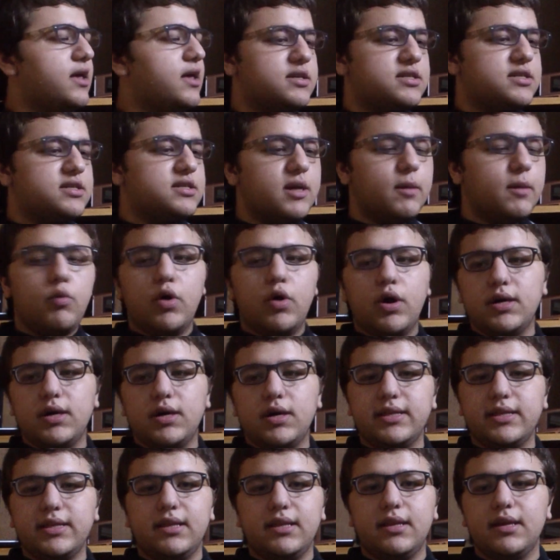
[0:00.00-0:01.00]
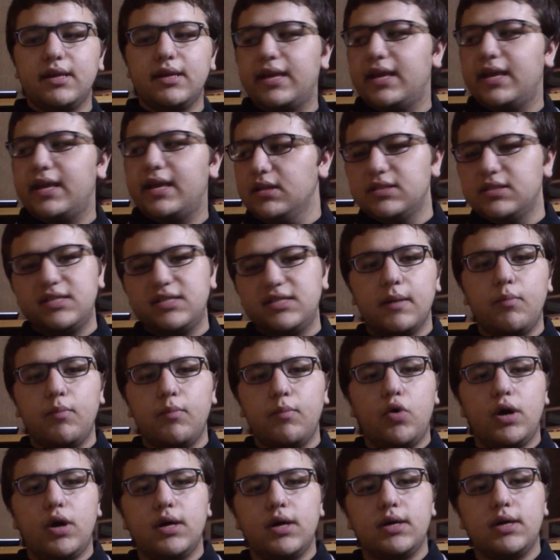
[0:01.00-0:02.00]
Someone killed
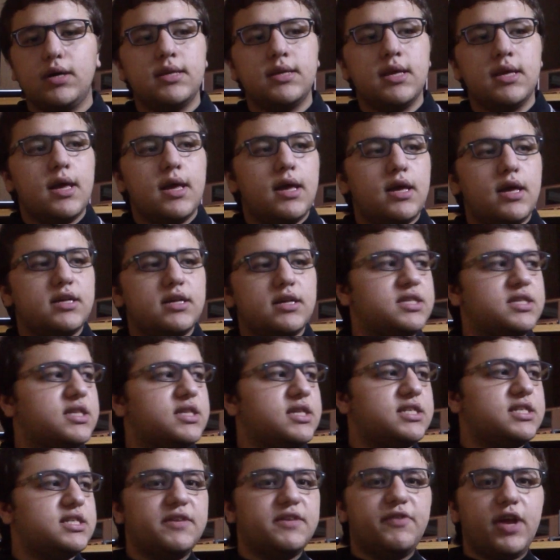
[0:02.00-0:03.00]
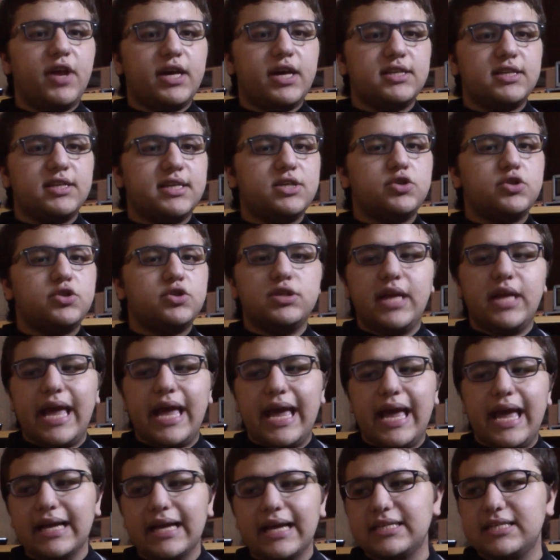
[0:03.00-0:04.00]
someone, the civilization
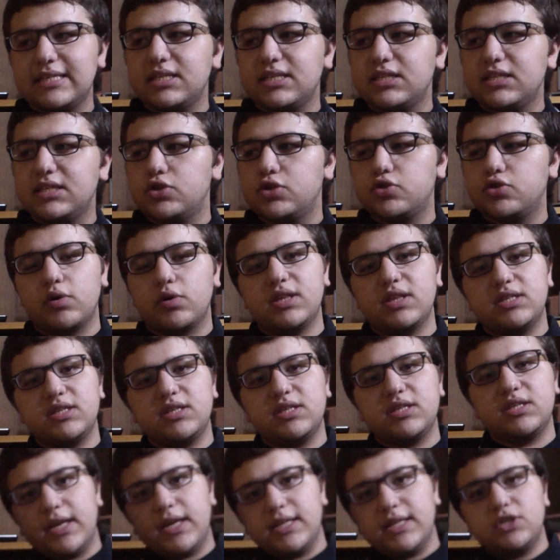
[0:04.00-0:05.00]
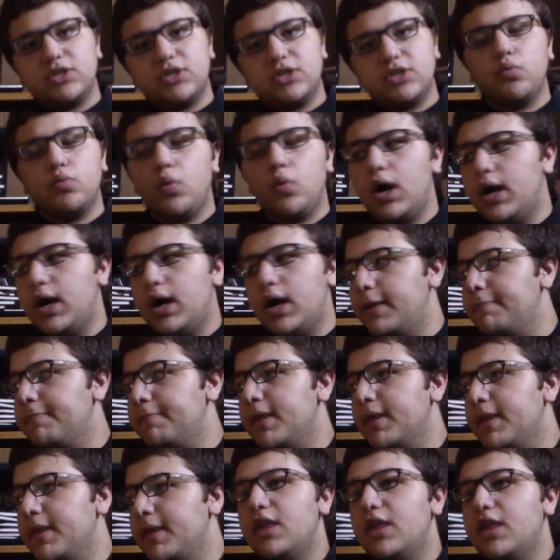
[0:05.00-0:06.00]
X destroyed the civilization Y.
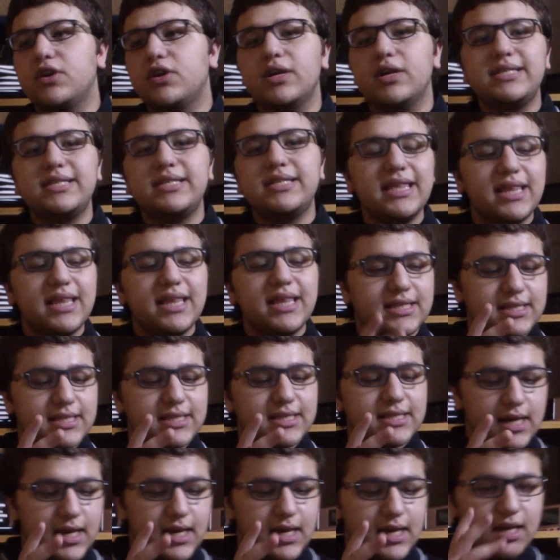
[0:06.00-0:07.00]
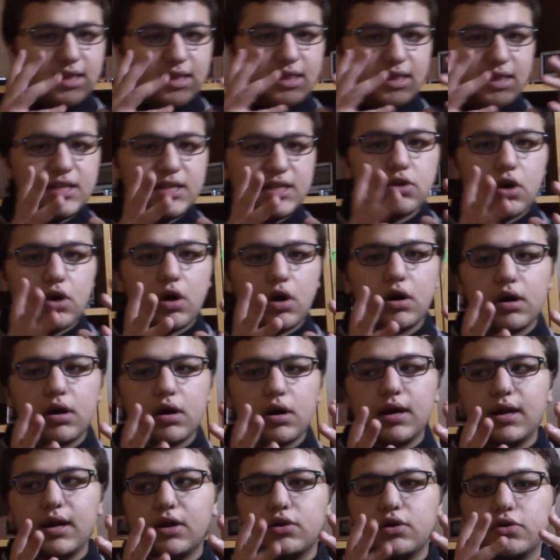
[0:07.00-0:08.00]
They're not saying that these are
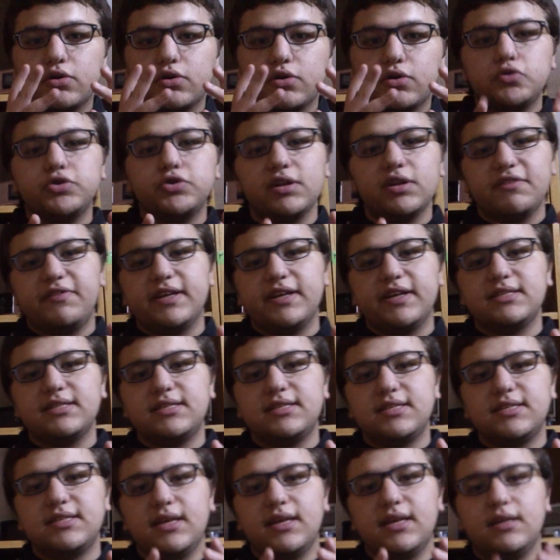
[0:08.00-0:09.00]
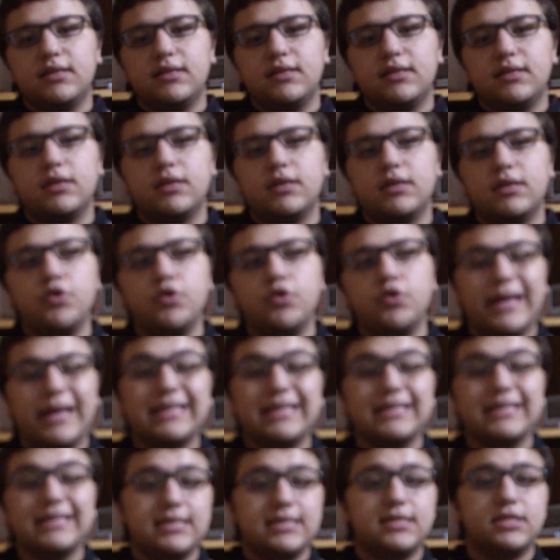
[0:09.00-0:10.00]
crucial events in
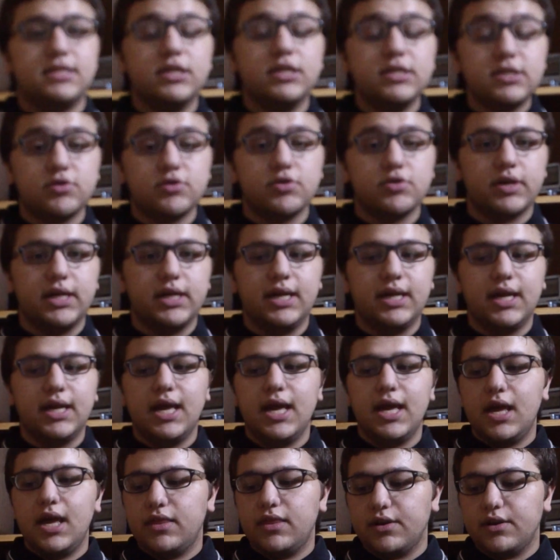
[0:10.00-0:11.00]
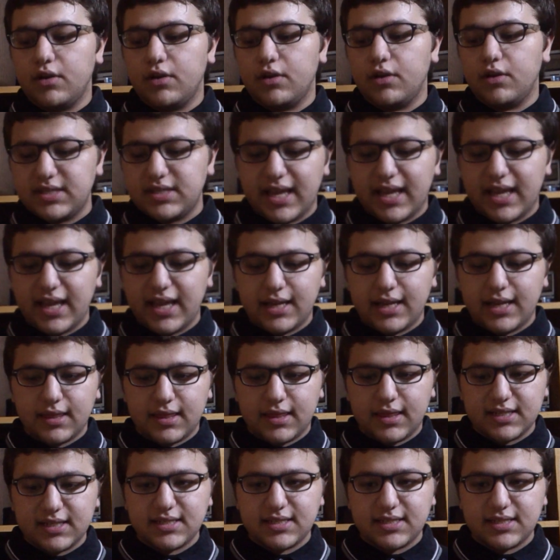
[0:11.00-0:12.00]
humanity's history. They're not saying
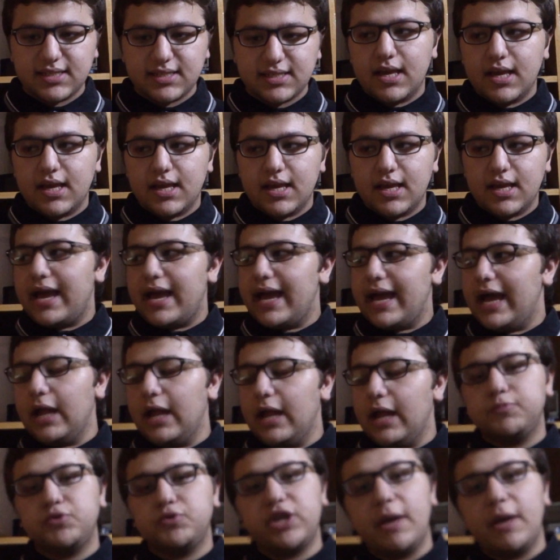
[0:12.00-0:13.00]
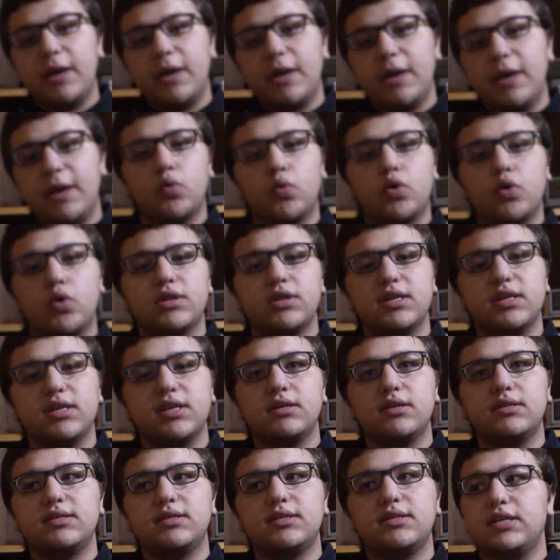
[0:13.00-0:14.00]
this helped shape the world. They're
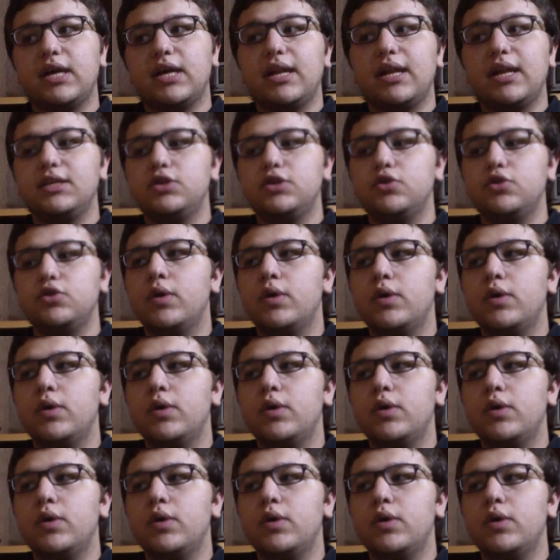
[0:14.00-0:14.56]
not telling you